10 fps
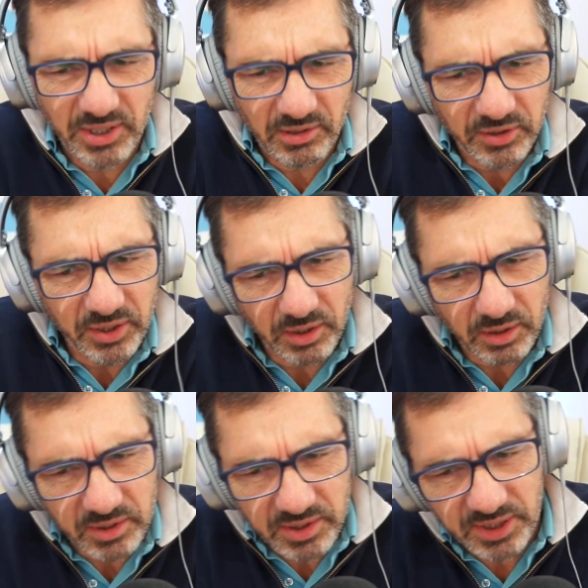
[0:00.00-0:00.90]
year, I think
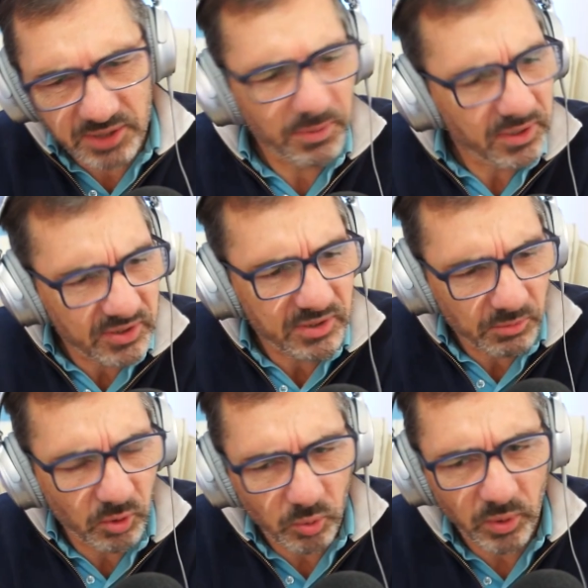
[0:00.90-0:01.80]
last six months
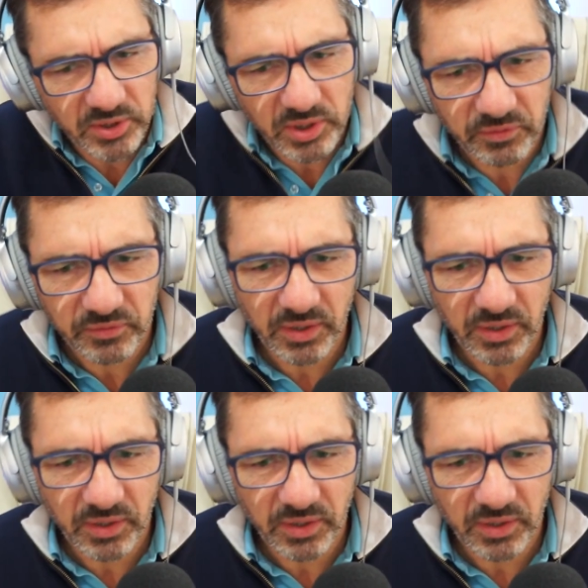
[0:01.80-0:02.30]
got quite tough